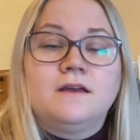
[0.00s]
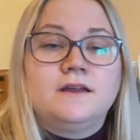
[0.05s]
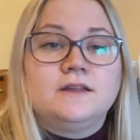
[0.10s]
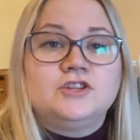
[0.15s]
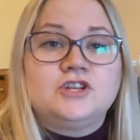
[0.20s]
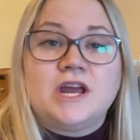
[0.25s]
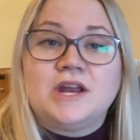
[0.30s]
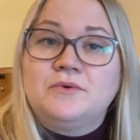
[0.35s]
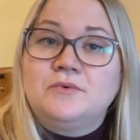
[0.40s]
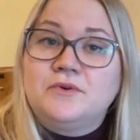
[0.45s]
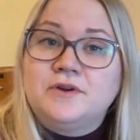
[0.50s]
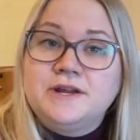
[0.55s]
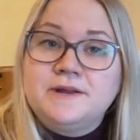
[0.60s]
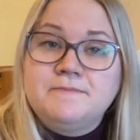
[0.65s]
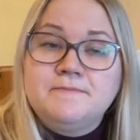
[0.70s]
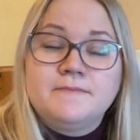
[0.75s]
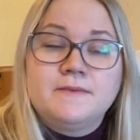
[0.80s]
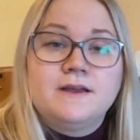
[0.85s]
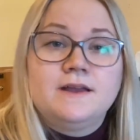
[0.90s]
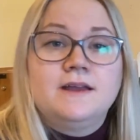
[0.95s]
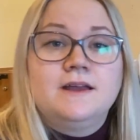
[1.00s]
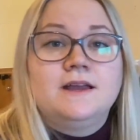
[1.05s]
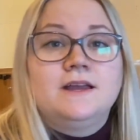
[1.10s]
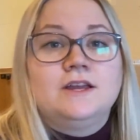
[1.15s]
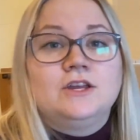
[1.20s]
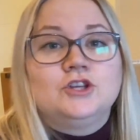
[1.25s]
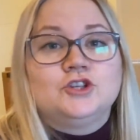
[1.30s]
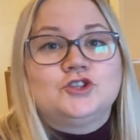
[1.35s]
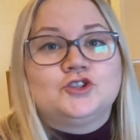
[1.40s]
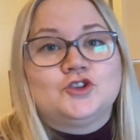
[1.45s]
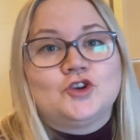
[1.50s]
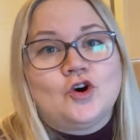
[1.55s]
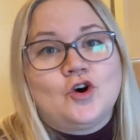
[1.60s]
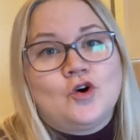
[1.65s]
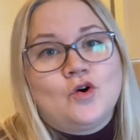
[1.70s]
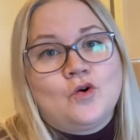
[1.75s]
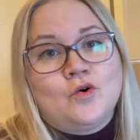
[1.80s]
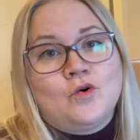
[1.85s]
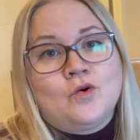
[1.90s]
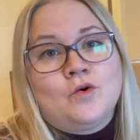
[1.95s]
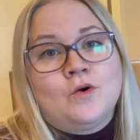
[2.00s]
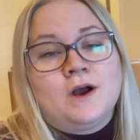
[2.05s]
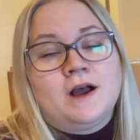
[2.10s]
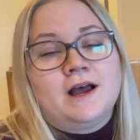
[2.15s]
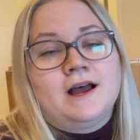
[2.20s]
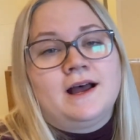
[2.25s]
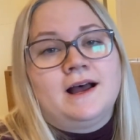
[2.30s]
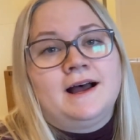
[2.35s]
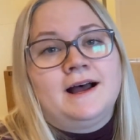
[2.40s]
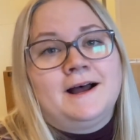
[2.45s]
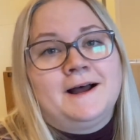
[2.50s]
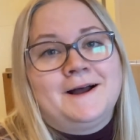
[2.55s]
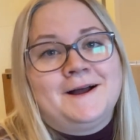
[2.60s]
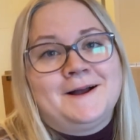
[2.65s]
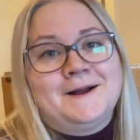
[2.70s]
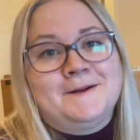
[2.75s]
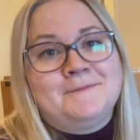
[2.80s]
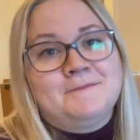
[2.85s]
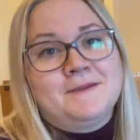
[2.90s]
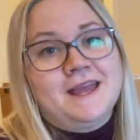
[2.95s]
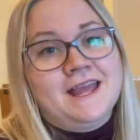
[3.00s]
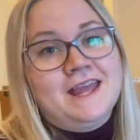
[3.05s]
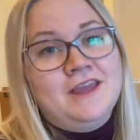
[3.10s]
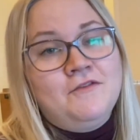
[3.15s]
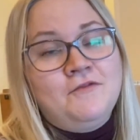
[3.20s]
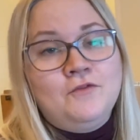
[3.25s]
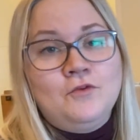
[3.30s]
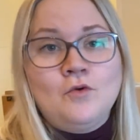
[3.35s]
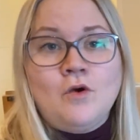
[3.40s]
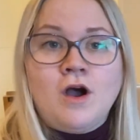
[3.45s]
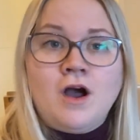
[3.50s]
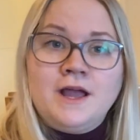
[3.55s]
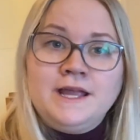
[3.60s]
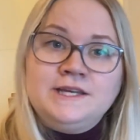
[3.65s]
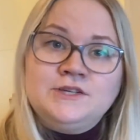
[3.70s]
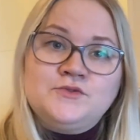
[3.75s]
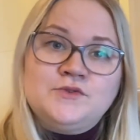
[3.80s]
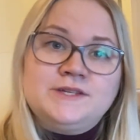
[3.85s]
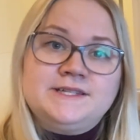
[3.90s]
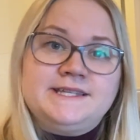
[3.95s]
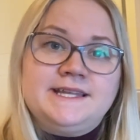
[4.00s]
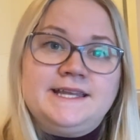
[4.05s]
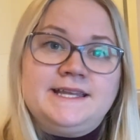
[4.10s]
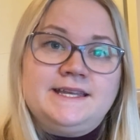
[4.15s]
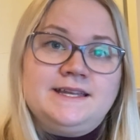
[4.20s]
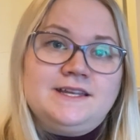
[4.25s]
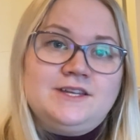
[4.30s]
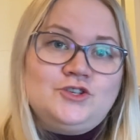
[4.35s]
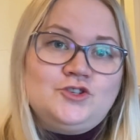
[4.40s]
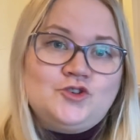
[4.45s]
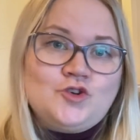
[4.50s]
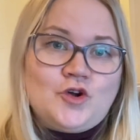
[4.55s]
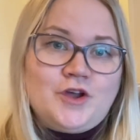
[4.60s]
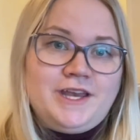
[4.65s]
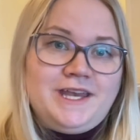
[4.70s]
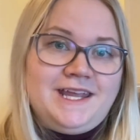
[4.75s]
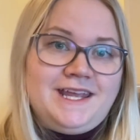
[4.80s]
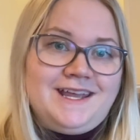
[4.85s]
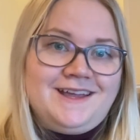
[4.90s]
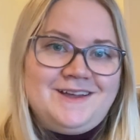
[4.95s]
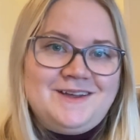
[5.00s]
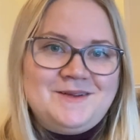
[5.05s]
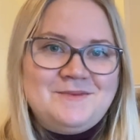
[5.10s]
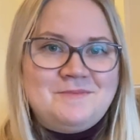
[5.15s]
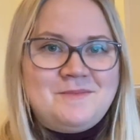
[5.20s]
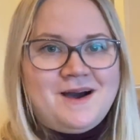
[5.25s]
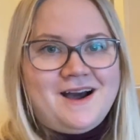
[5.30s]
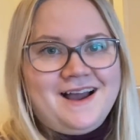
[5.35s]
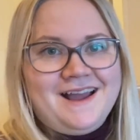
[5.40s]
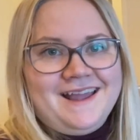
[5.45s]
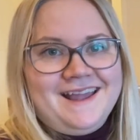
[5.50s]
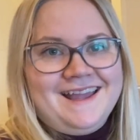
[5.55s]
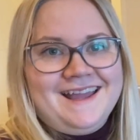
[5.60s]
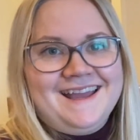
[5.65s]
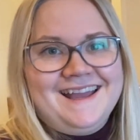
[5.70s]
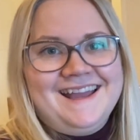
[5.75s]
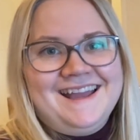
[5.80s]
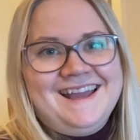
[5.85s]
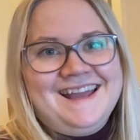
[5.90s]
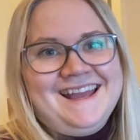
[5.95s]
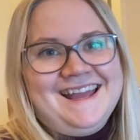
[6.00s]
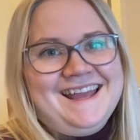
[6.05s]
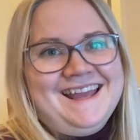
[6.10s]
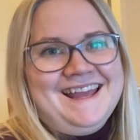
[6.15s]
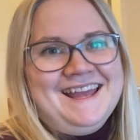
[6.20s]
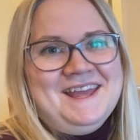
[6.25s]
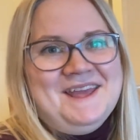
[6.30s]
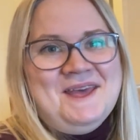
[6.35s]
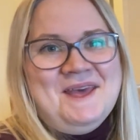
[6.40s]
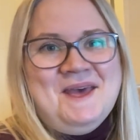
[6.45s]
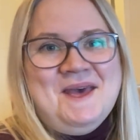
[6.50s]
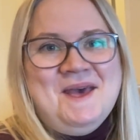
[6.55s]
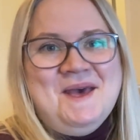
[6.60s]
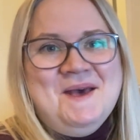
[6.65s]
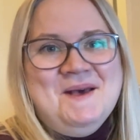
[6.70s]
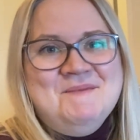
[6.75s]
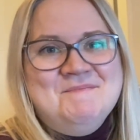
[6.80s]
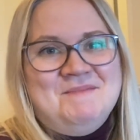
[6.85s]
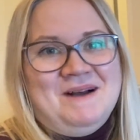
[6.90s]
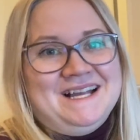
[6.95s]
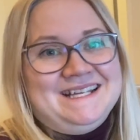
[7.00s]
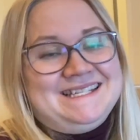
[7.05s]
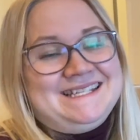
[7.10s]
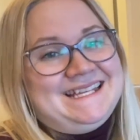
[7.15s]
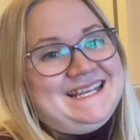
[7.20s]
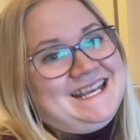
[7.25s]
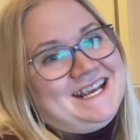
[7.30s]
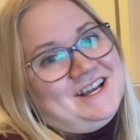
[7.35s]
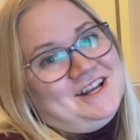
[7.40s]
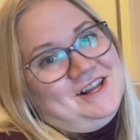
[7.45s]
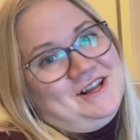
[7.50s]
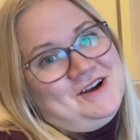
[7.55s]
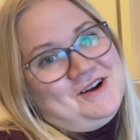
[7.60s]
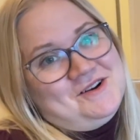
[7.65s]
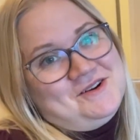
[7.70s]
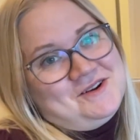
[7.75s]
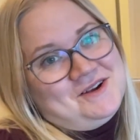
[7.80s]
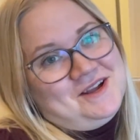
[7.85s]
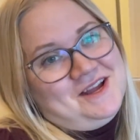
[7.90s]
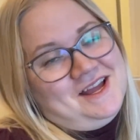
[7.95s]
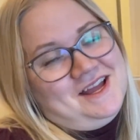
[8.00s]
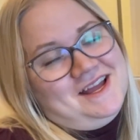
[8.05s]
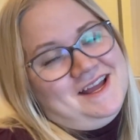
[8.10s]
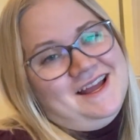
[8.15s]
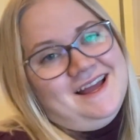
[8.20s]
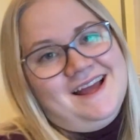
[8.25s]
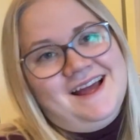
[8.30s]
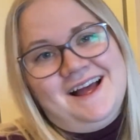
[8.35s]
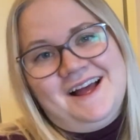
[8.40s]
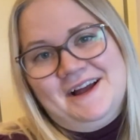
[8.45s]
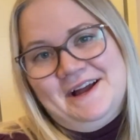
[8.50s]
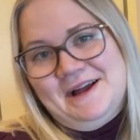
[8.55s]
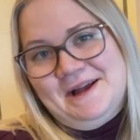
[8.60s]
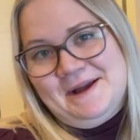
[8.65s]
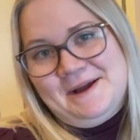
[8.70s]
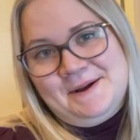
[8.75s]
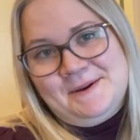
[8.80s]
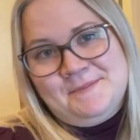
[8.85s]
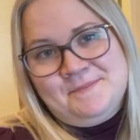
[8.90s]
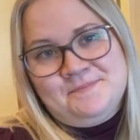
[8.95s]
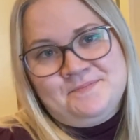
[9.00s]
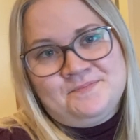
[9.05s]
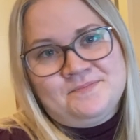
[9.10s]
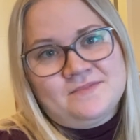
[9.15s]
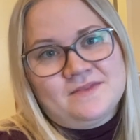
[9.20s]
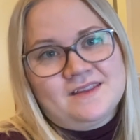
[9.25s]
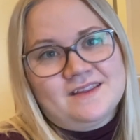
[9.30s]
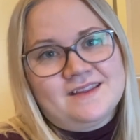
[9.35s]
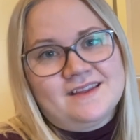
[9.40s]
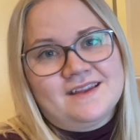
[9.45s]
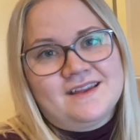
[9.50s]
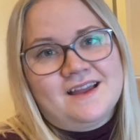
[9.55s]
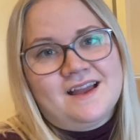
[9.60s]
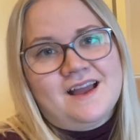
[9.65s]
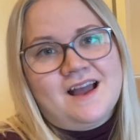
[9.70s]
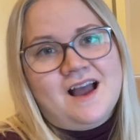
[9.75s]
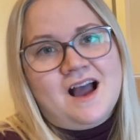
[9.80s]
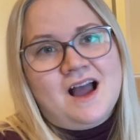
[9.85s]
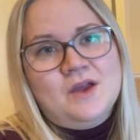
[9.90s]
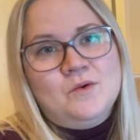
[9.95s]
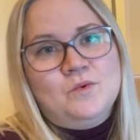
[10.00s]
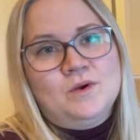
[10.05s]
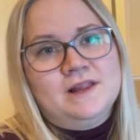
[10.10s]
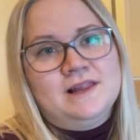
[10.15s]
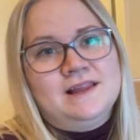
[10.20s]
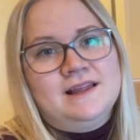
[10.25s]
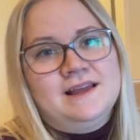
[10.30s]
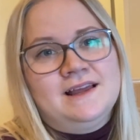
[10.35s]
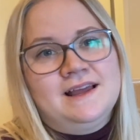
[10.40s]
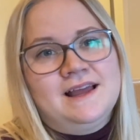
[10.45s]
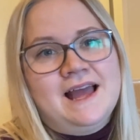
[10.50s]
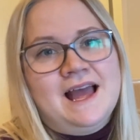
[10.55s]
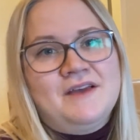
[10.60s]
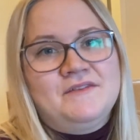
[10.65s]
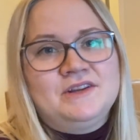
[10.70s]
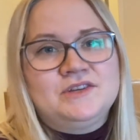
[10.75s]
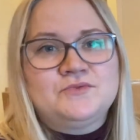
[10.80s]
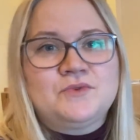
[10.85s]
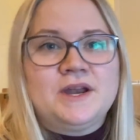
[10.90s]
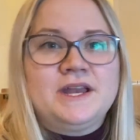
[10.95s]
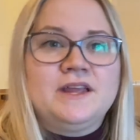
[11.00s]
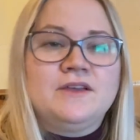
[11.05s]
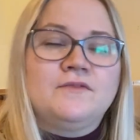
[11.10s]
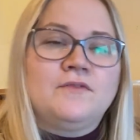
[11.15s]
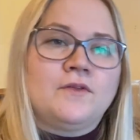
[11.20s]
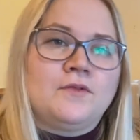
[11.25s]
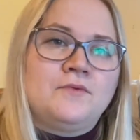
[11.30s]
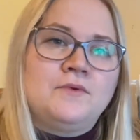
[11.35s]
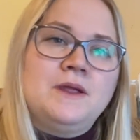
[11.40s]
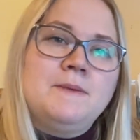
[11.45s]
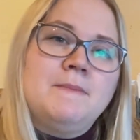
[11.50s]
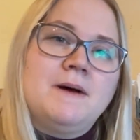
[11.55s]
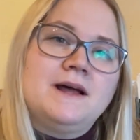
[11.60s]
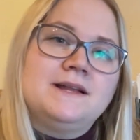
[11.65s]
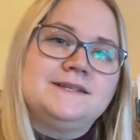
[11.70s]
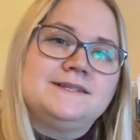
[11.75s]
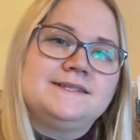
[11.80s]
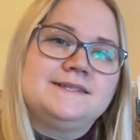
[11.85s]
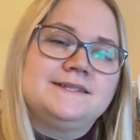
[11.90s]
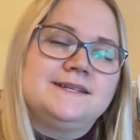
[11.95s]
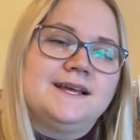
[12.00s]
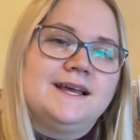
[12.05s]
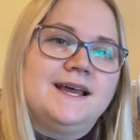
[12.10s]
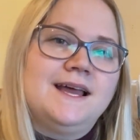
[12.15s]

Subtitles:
January. So if you are interested joining my Steekalong, I will have it running for 3 months,